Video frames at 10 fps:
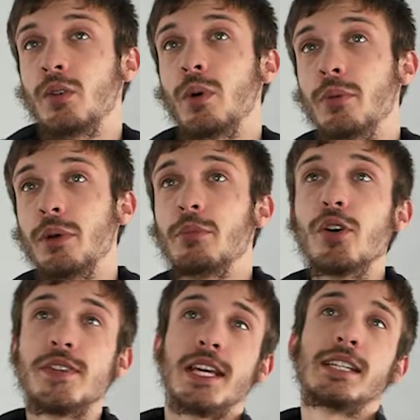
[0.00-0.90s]
when we
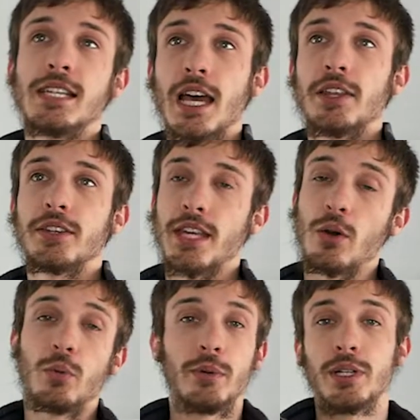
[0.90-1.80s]
moved in together, that
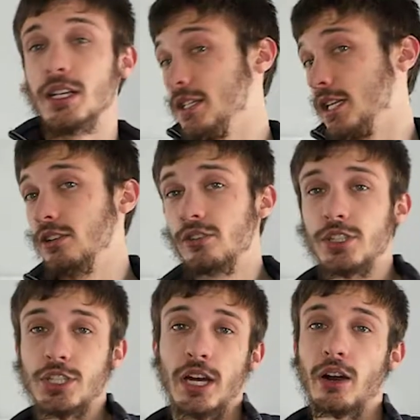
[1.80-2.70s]
we would continue the
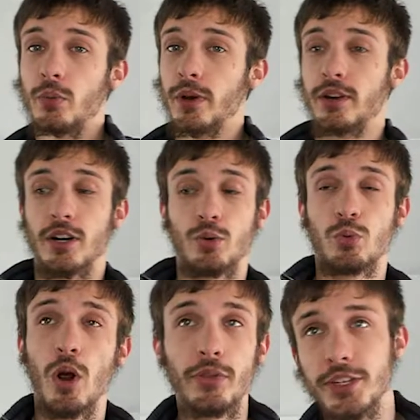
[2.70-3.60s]
channel. We're going to
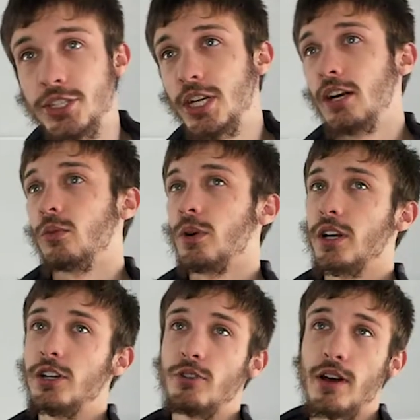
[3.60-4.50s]
grow the channel. We're
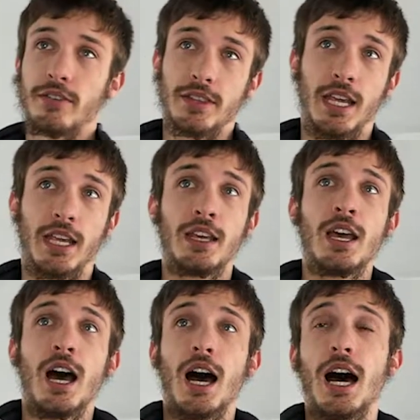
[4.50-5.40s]
going to do everything.
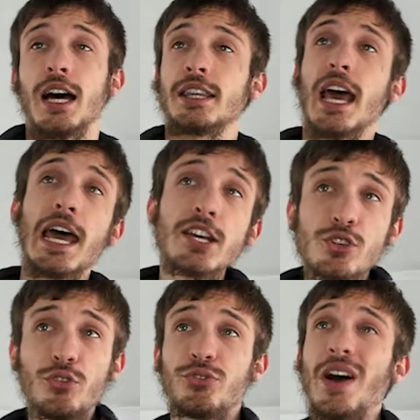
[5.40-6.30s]
The
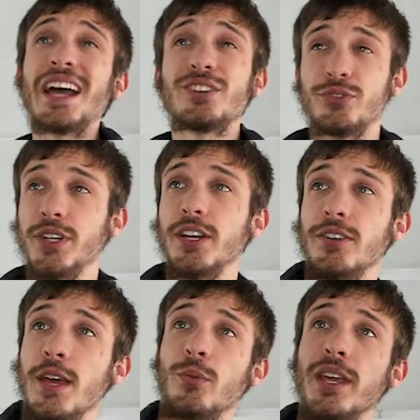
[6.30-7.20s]
actual final video
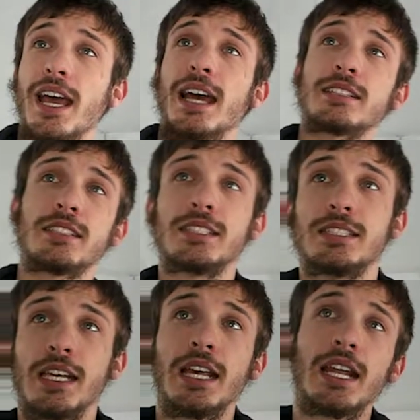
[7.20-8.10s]
that we actually
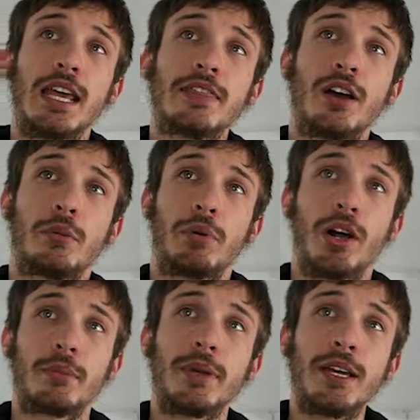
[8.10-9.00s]
did in the
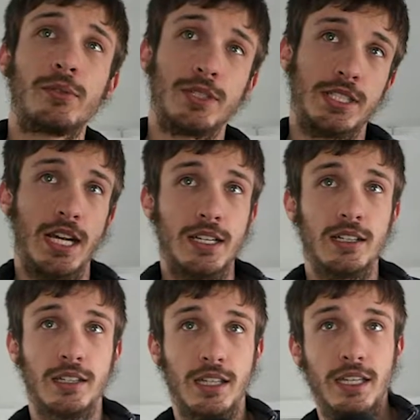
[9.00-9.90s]
apartment was
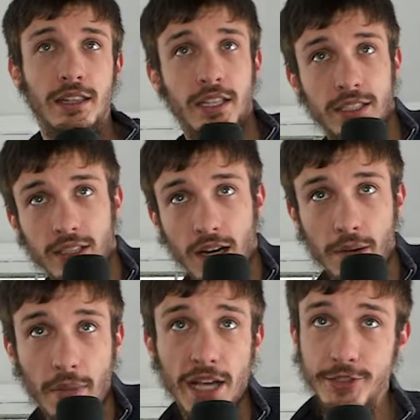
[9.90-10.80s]
technically this
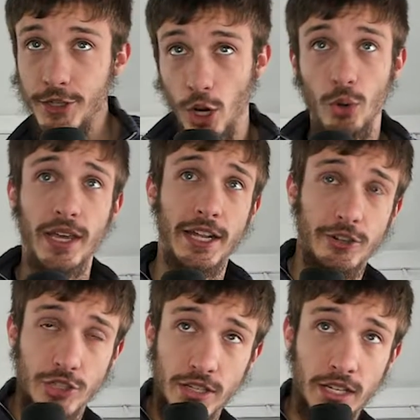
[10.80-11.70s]
Mossy Oak
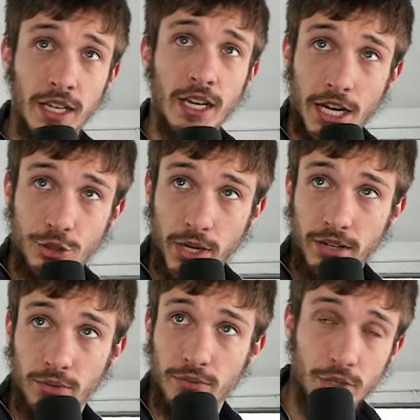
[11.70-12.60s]
Energy drink
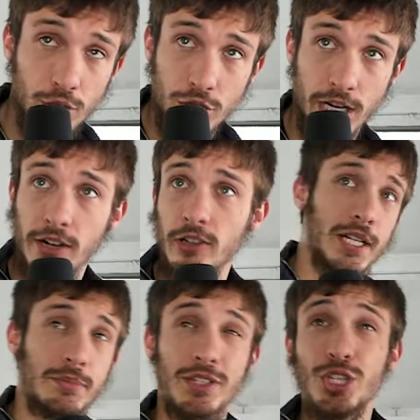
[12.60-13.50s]
review channel.
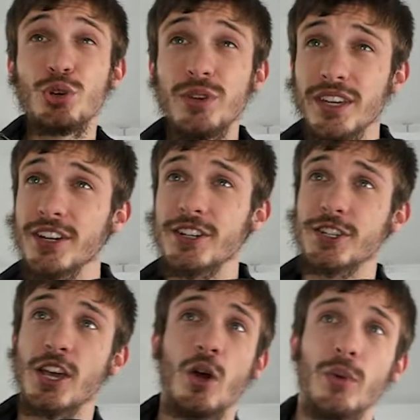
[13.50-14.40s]
But 2 years
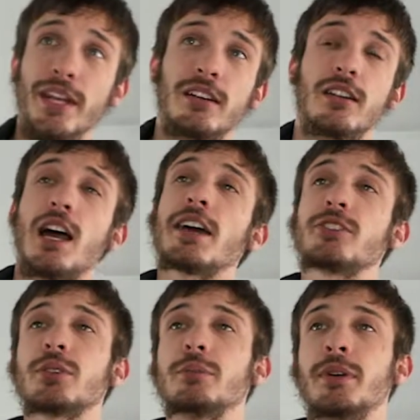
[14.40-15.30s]
ago, we did a live stream